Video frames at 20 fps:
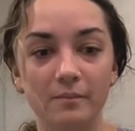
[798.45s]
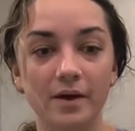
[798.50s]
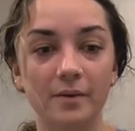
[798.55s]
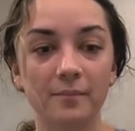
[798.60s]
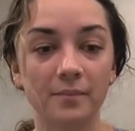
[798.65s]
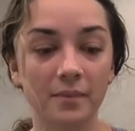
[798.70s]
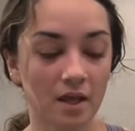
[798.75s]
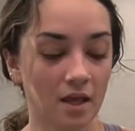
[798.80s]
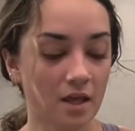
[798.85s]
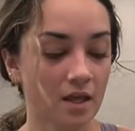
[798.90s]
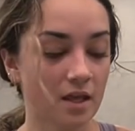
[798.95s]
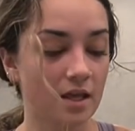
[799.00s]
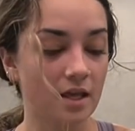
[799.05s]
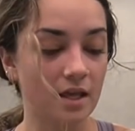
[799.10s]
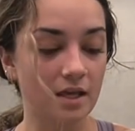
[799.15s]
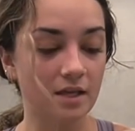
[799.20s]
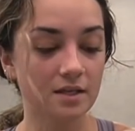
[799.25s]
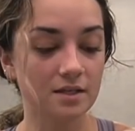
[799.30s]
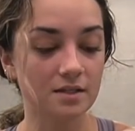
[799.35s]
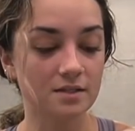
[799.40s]
But
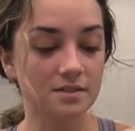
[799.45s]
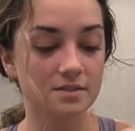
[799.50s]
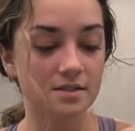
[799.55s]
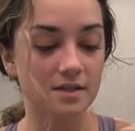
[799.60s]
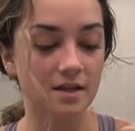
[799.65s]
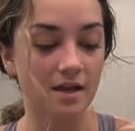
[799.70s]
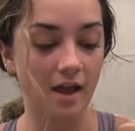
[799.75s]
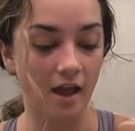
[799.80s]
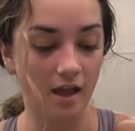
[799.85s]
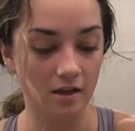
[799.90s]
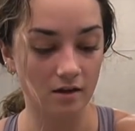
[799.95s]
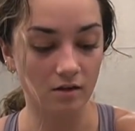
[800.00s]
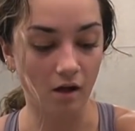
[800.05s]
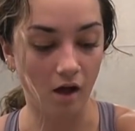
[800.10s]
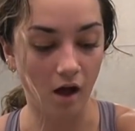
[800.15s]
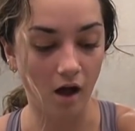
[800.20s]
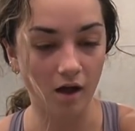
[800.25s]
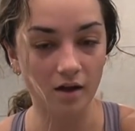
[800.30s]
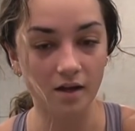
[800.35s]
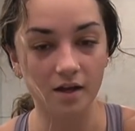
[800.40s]
it is 8
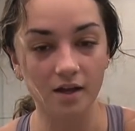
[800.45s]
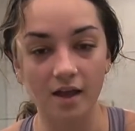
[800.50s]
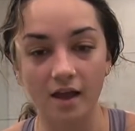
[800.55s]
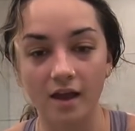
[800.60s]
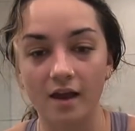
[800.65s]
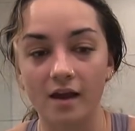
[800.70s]
o'clock,